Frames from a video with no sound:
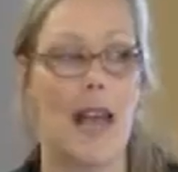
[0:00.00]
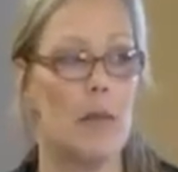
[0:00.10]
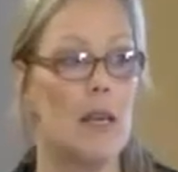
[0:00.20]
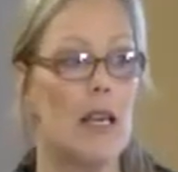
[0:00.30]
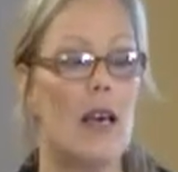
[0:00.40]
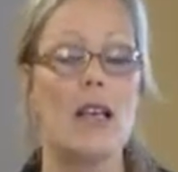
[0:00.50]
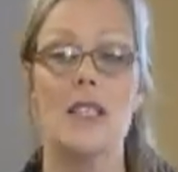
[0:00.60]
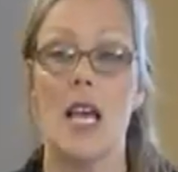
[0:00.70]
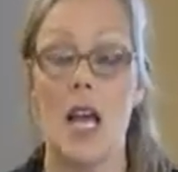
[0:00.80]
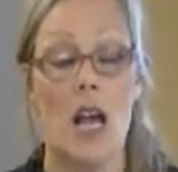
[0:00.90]
that
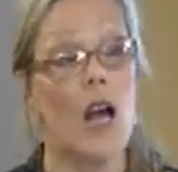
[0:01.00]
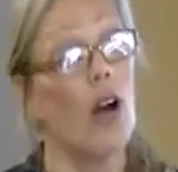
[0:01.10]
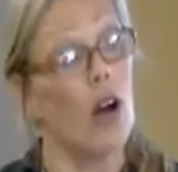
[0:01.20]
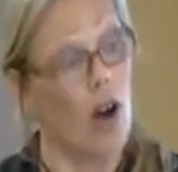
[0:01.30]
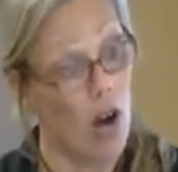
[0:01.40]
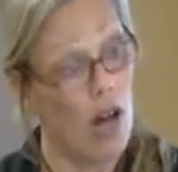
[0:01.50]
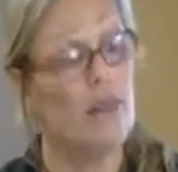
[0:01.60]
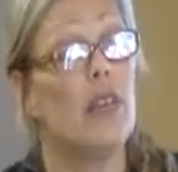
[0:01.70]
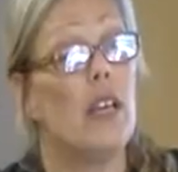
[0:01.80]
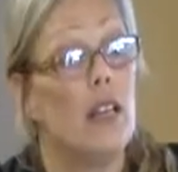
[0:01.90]
because
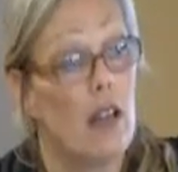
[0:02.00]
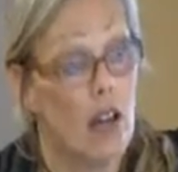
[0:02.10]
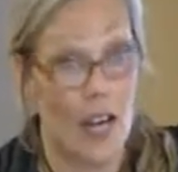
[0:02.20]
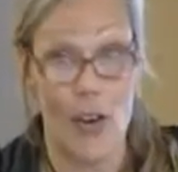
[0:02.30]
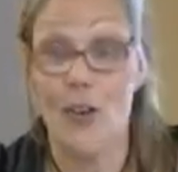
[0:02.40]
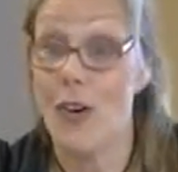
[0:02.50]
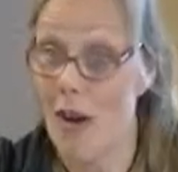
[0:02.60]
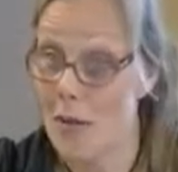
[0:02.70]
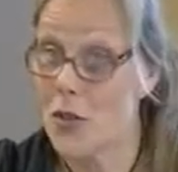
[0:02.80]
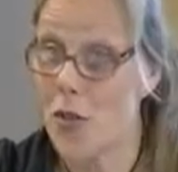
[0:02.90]
often
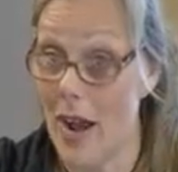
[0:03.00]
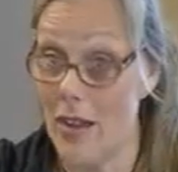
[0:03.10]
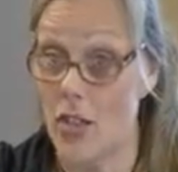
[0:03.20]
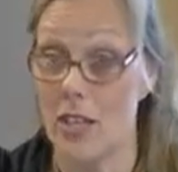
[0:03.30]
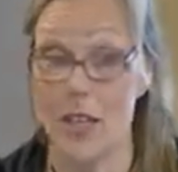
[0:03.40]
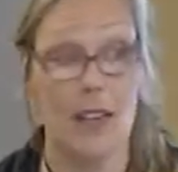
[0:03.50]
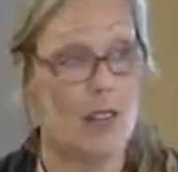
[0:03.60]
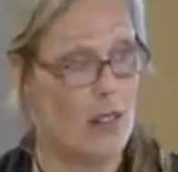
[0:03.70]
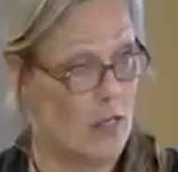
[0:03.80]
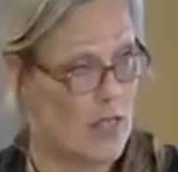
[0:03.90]
underarm scratching,
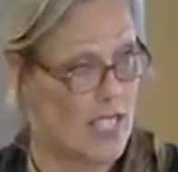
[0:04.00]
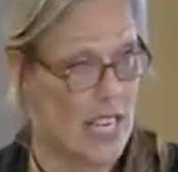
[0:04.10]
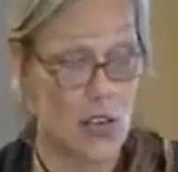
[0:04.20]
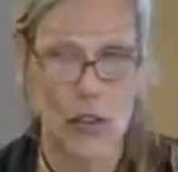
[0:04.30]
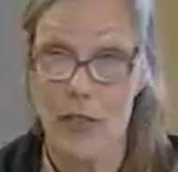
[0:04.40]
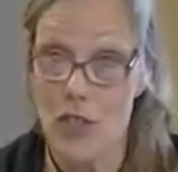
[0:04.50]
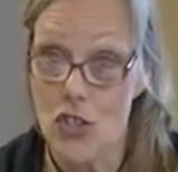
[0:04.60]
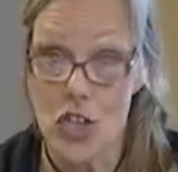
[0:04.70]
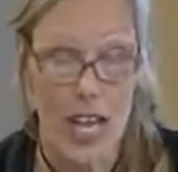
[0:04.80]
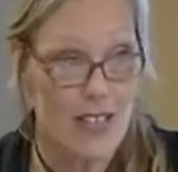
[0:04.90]
center of the
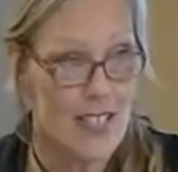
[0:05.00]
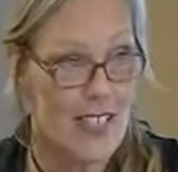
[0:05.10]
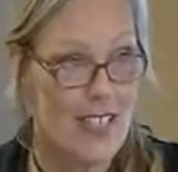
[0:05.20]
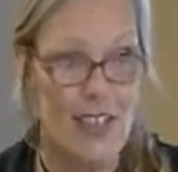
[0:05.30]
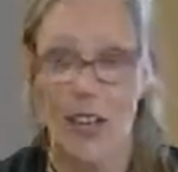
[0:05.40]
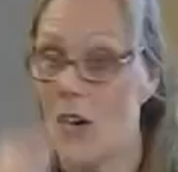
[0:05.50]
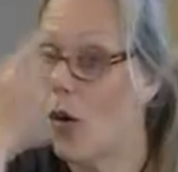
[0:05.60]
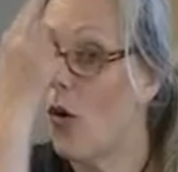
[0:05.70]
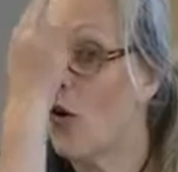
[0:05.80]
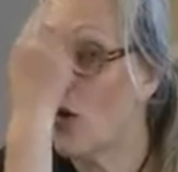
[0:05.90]
chest,
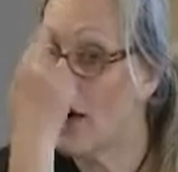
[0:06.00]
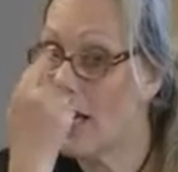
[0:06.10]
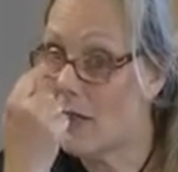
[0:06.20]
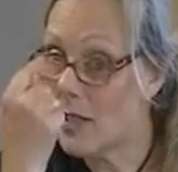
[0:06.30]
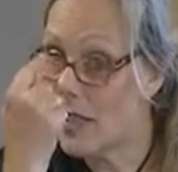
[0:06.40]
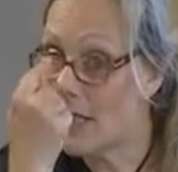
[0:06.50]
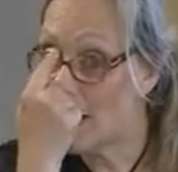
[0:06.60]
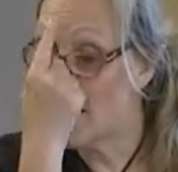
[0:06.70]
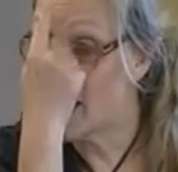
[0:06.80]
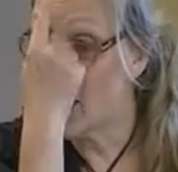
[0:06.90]
or even
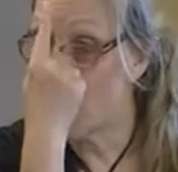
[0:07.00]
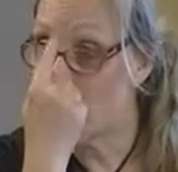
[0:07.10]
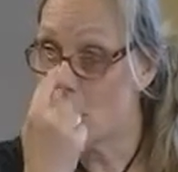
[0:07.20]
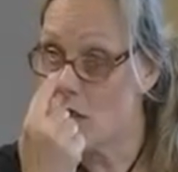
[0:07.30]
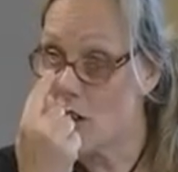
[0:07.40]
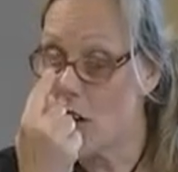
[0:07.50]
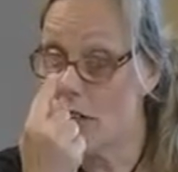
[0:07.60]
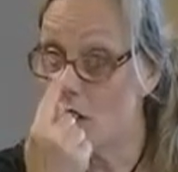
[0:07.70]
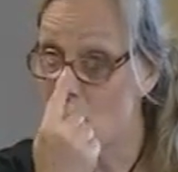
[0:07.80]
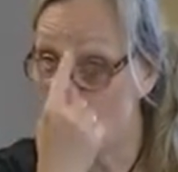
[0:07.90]
in this area, which is
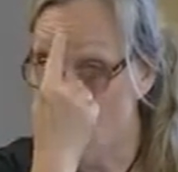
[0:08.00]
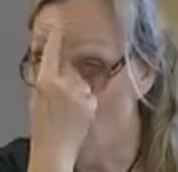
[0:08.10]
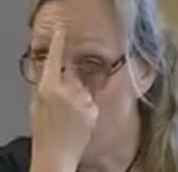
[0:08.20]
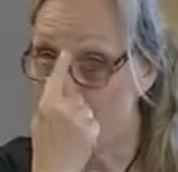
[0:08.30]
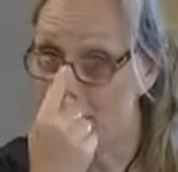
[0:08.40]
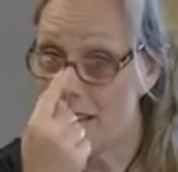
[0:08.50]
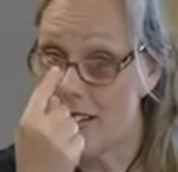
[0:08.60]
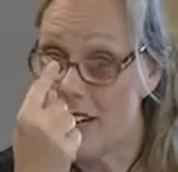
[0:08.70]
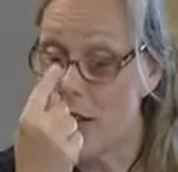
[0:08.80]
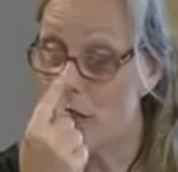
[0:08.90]
called the stop
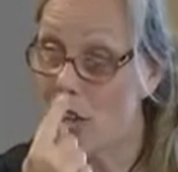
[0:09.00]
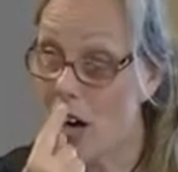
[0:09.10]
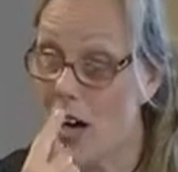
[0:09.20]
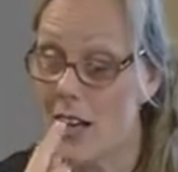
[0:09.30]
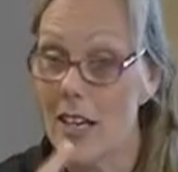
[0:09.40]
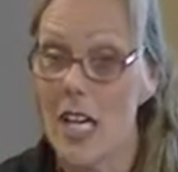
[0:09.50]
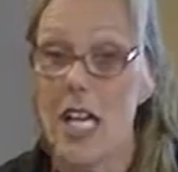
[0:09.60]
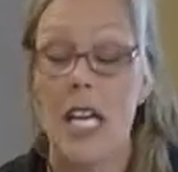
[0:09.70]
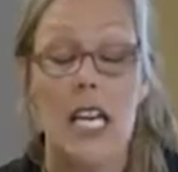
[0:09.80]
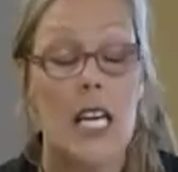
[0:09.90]
of a dog,
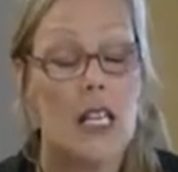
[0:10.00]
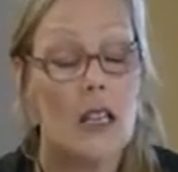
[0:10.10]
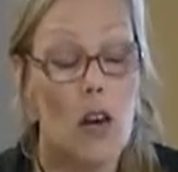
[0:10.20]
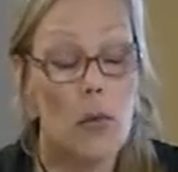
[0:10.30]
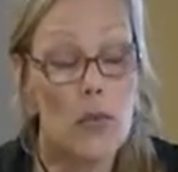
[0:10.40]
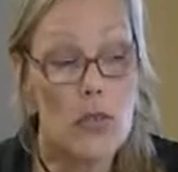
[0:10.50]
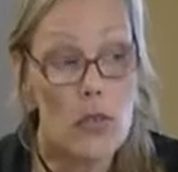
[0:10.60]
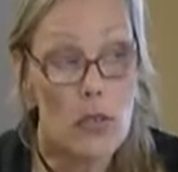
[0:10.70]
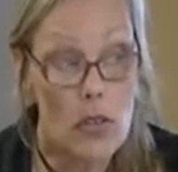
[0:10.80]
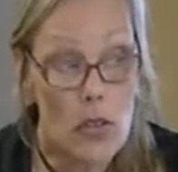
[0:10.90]
it
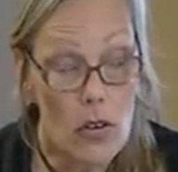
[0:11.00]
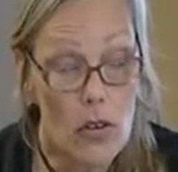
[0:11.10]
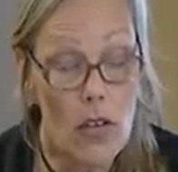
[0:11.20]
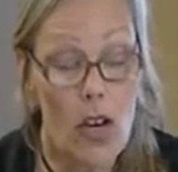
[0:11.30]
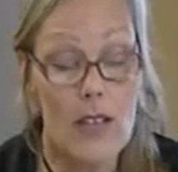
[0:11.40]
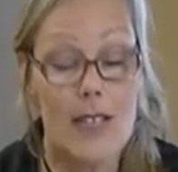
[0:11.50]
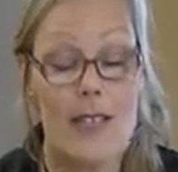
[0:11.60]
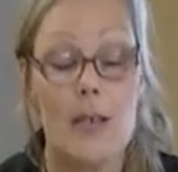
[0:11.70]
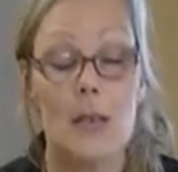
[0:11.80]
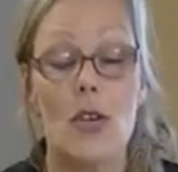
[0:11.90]
almost
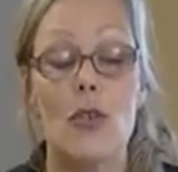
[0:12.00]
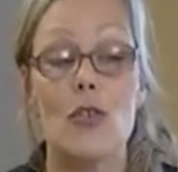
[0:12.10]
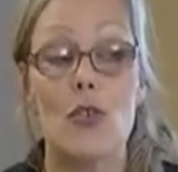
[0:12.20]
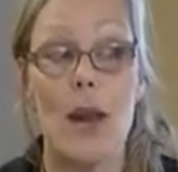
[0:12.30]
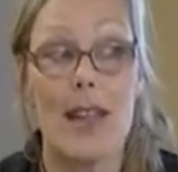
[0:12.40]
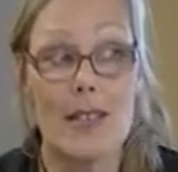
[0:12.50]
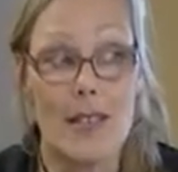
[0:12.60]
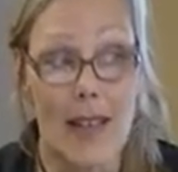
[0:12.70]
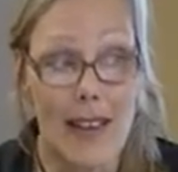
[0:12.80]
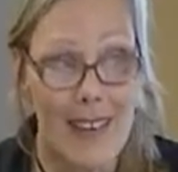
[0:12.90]
causes them to go
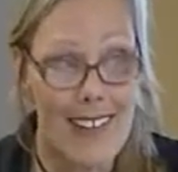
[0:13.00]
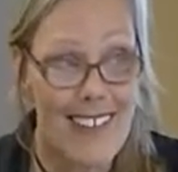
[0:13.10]
trance-like.